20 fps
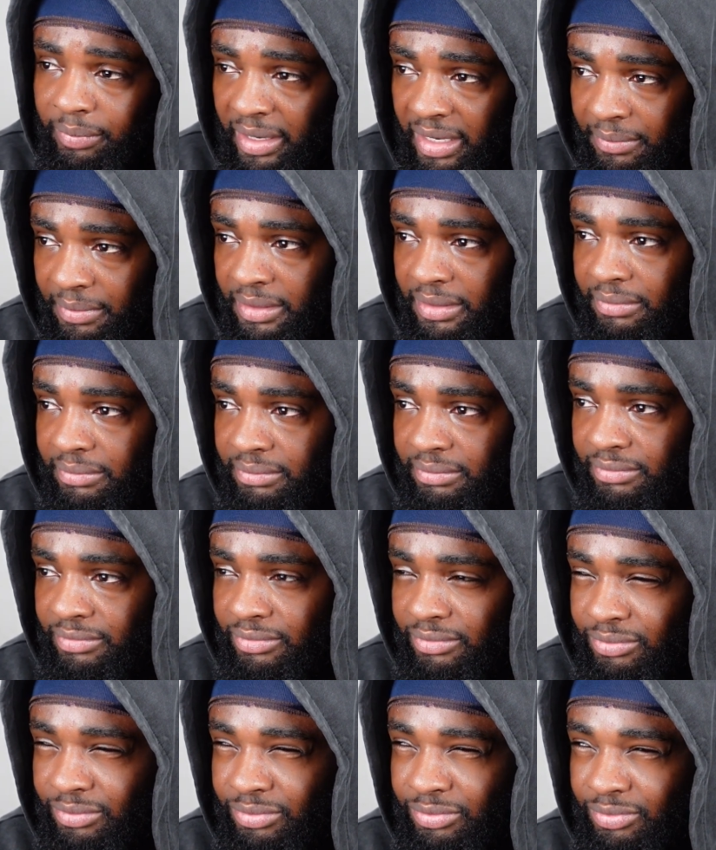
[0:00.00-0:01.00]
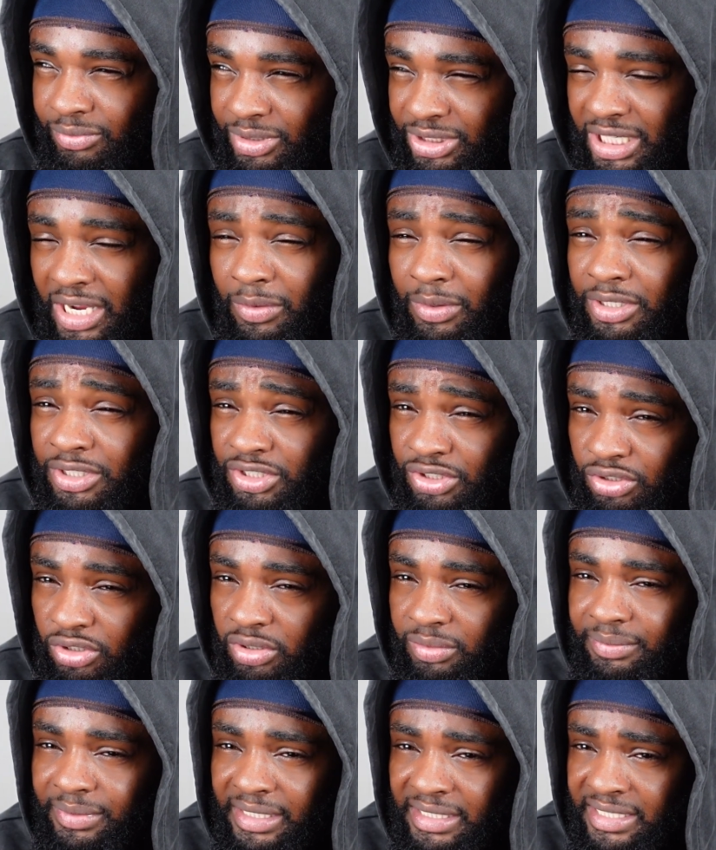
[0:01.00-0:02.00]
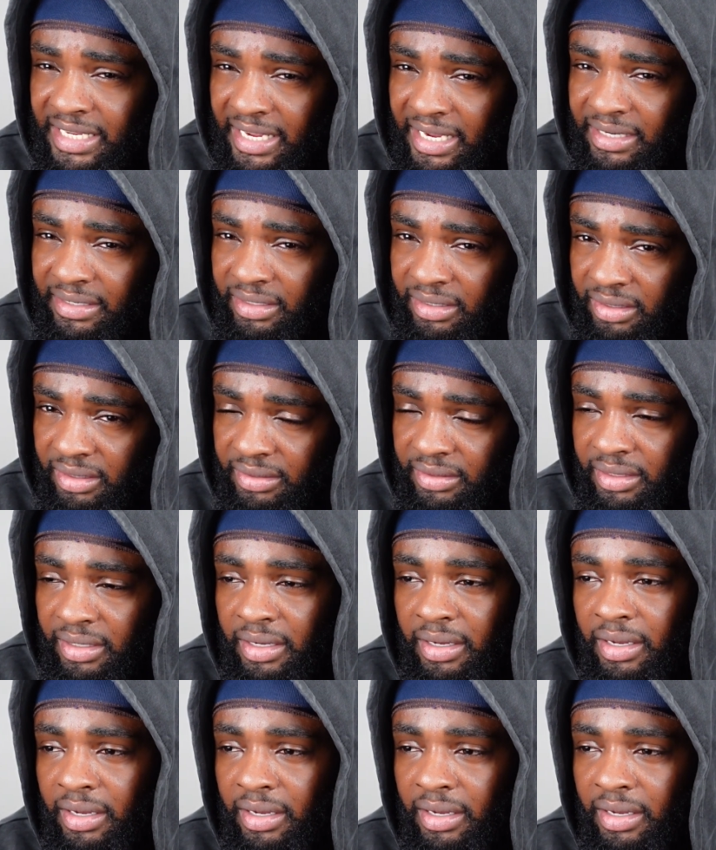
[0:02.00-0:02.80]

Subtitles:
maybe, which I would assume is hand done.